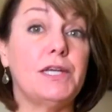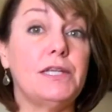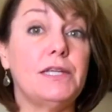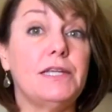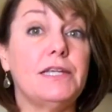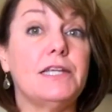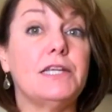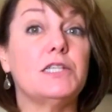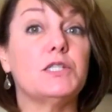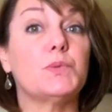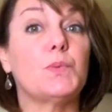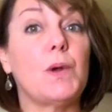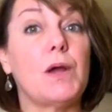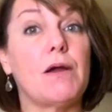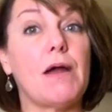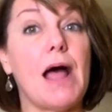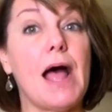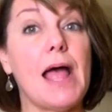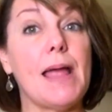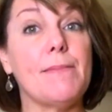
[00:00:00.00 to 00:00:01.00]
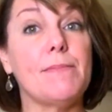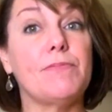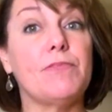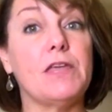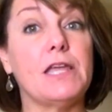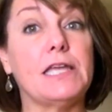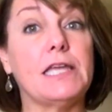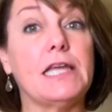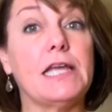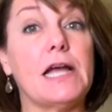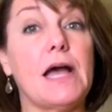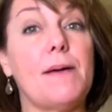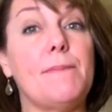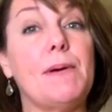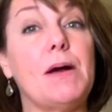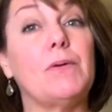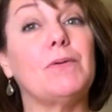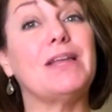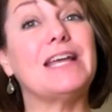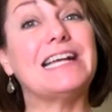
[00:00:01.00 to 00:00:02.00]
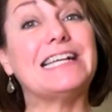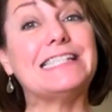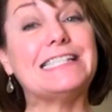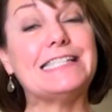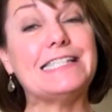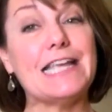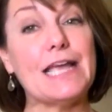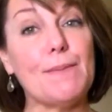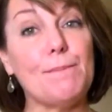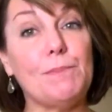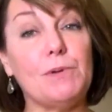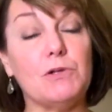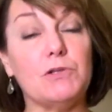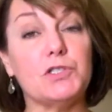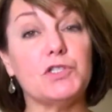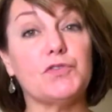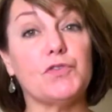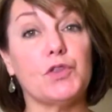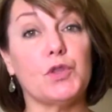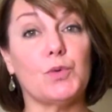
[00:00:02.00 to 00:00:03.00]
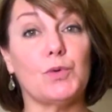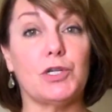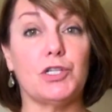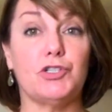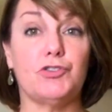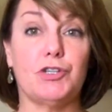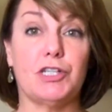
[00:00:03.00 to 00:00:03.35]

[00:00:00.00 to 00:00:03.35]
it is where I'm thinking about examples for the word